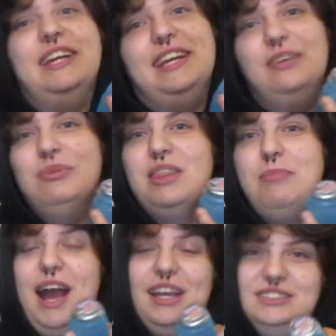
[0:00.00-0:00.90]
in one of the
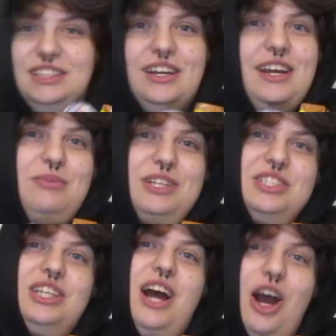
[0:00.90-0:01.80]
pockets here, and we're
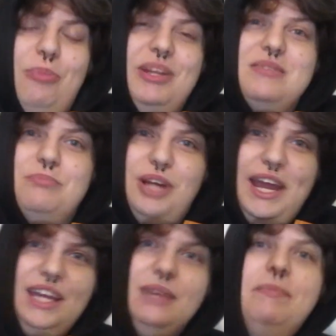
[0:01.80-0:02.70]
just gonna hope it doesn't
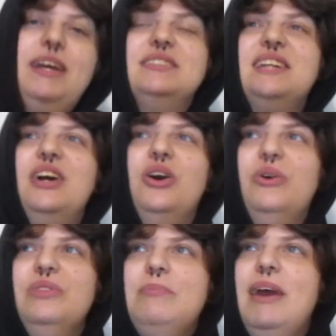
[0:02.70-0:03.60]
break, because I
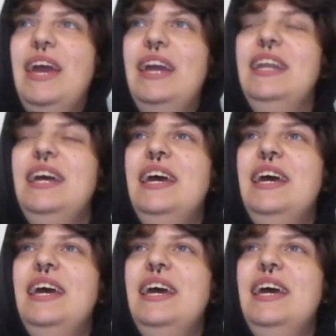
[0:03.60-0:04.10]
only paid